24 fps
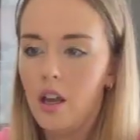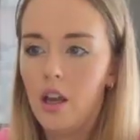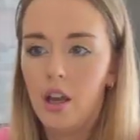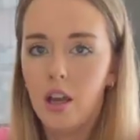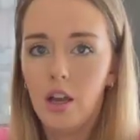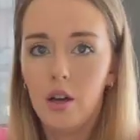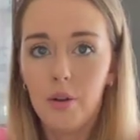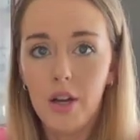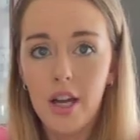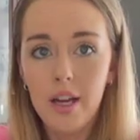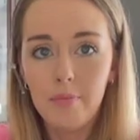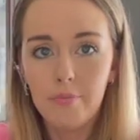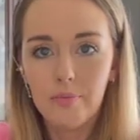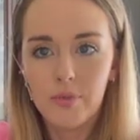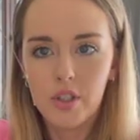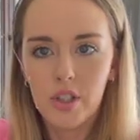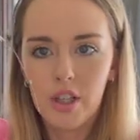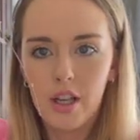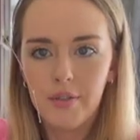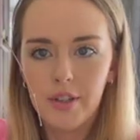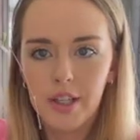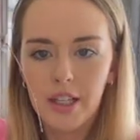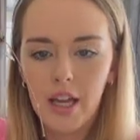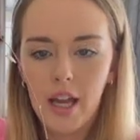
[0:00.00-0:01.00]
Okay, so
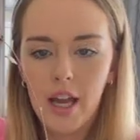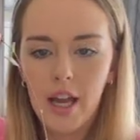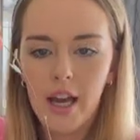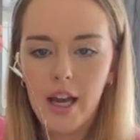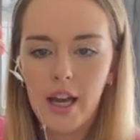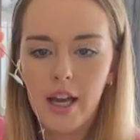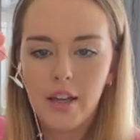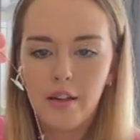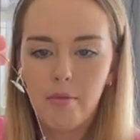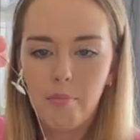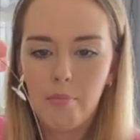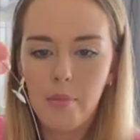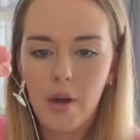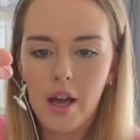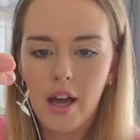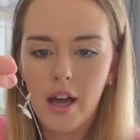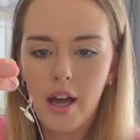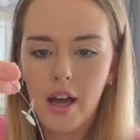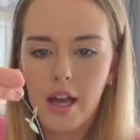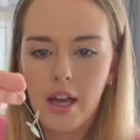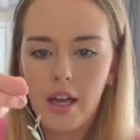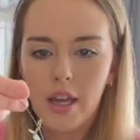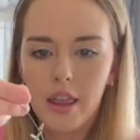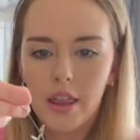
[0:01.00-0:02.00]
I'm gonna add
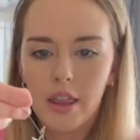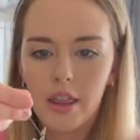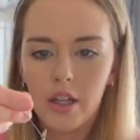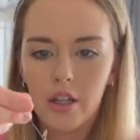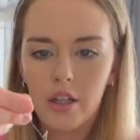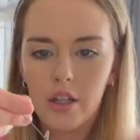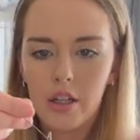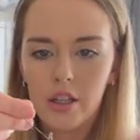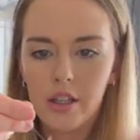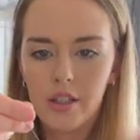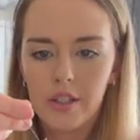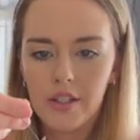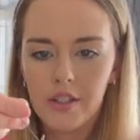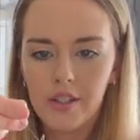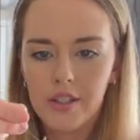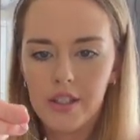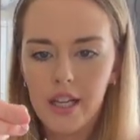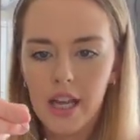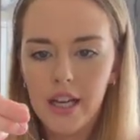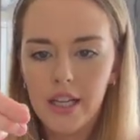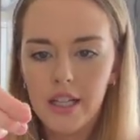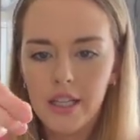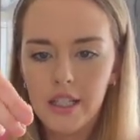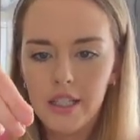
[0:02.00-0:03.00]
my 3rd
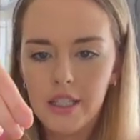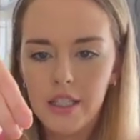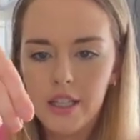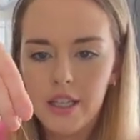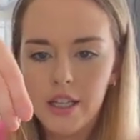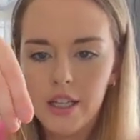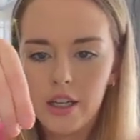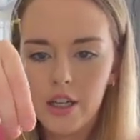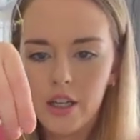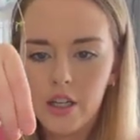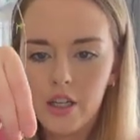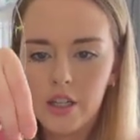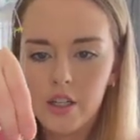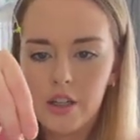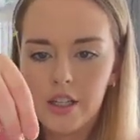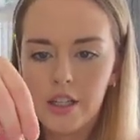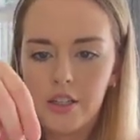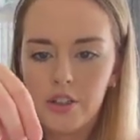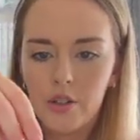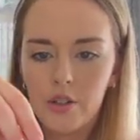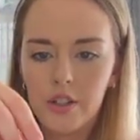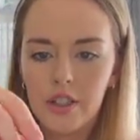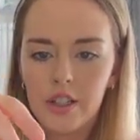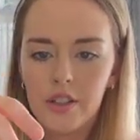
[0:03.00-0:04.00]
set in here,
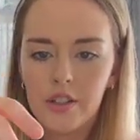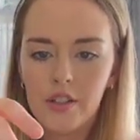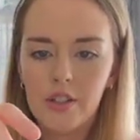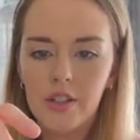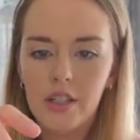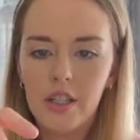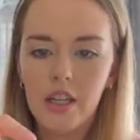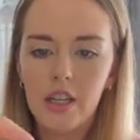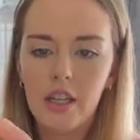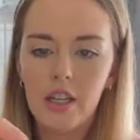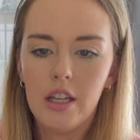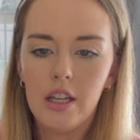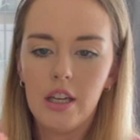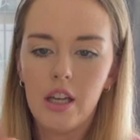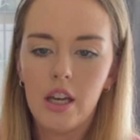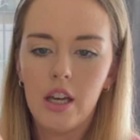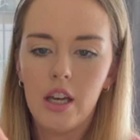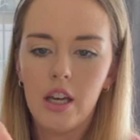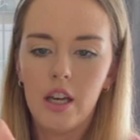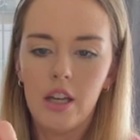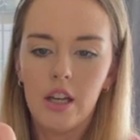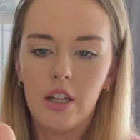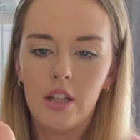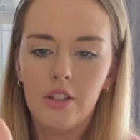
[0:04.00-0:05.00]
and you can see
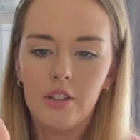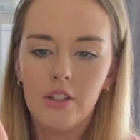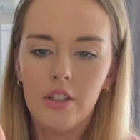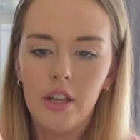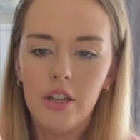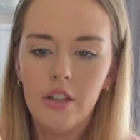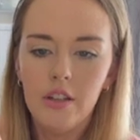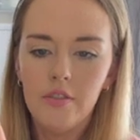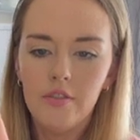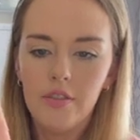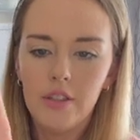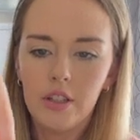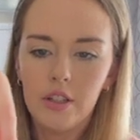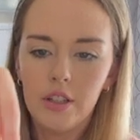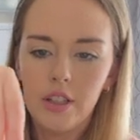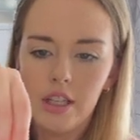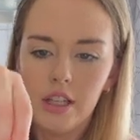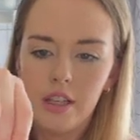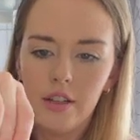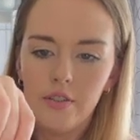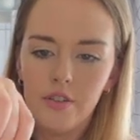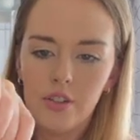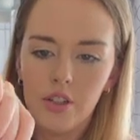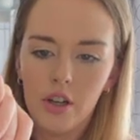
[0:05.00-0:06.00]
none of the
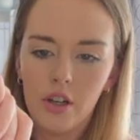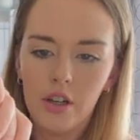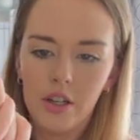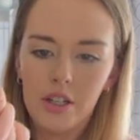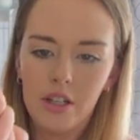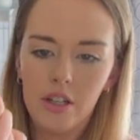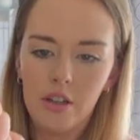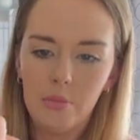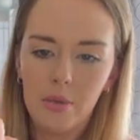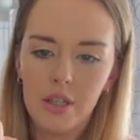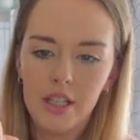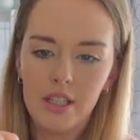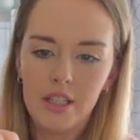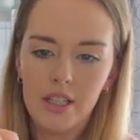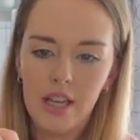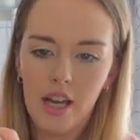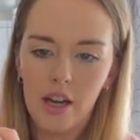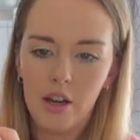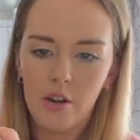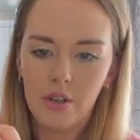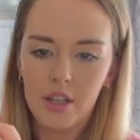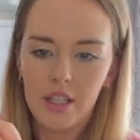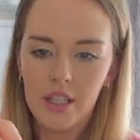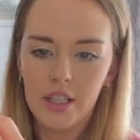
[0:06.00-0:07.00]
leaves are gonna be
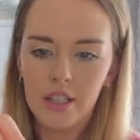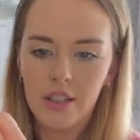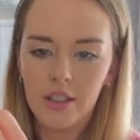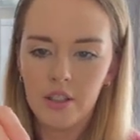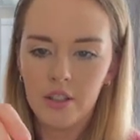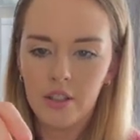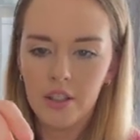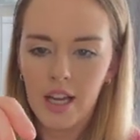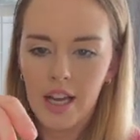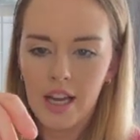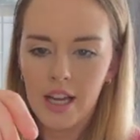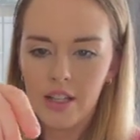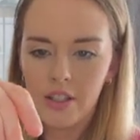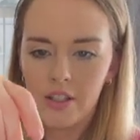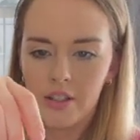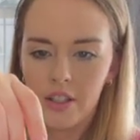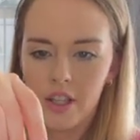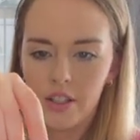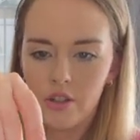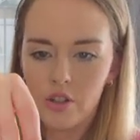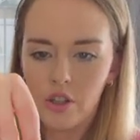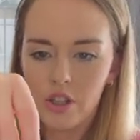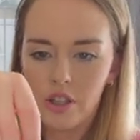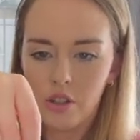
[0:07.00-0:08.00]
down in the glass
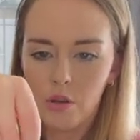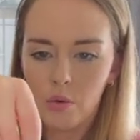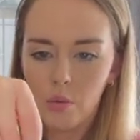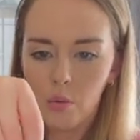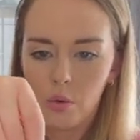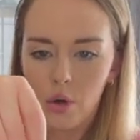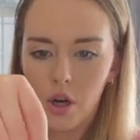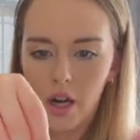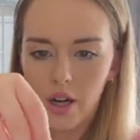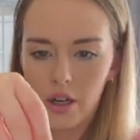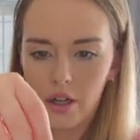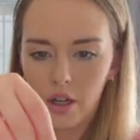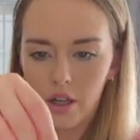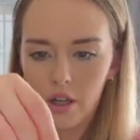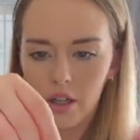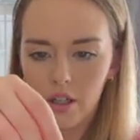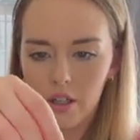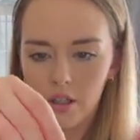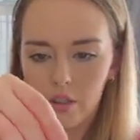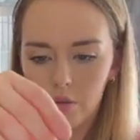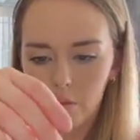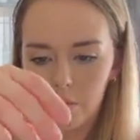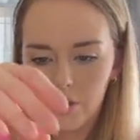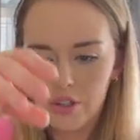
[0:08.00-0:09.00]
touching the
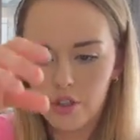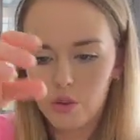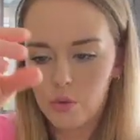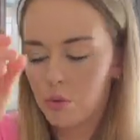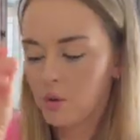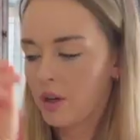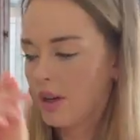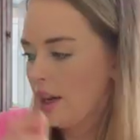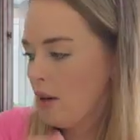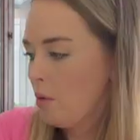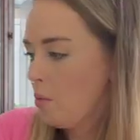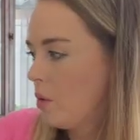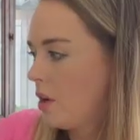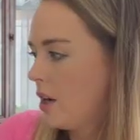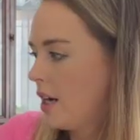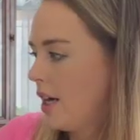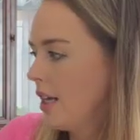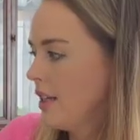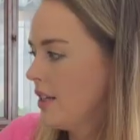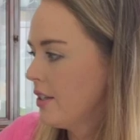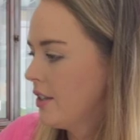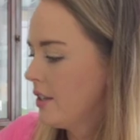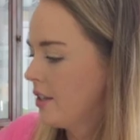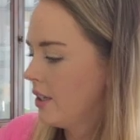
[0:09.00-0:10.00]
water, which is what I
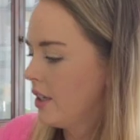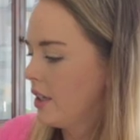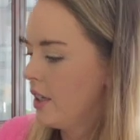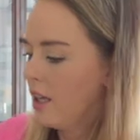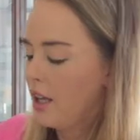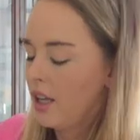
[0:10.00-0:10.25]
want.